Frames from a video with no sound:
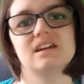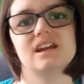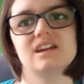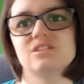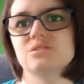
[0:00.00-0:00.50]

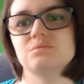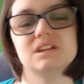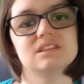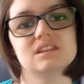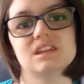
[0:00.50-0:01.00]
It could
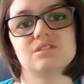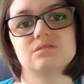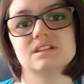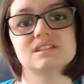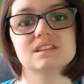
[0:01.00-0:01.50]
mean that they've
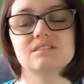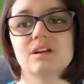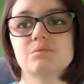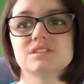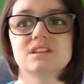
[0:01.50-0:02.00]
recently
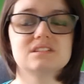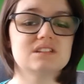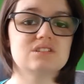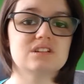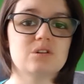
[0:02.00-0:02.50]

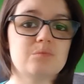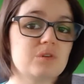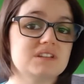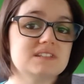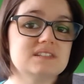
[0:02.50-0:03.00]
represented or
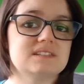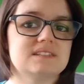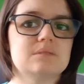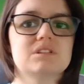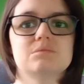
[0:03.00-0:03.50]
printed
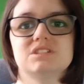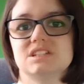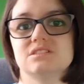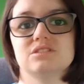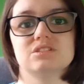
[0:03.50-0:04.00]
similar
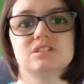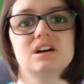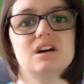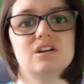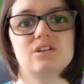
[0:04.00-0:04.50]
material,
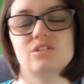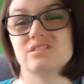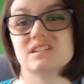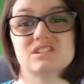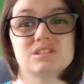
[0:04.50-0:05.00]
or
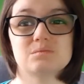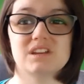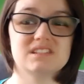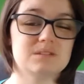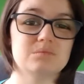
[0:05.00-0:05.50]
it just
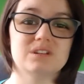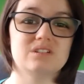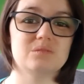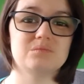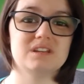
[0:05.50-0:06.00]
may simply
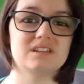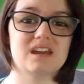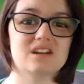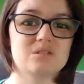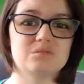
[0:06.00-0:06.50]
not be
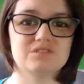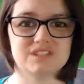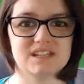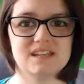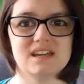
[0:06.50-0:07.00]
their cup of
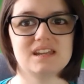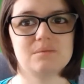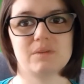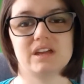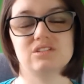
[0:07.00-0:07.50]
tea and
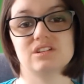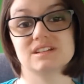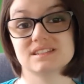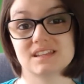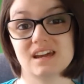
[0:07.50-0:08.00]
it might not
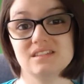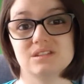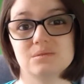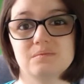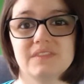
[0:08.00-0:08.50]
excite
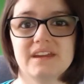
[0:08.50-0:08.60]
them.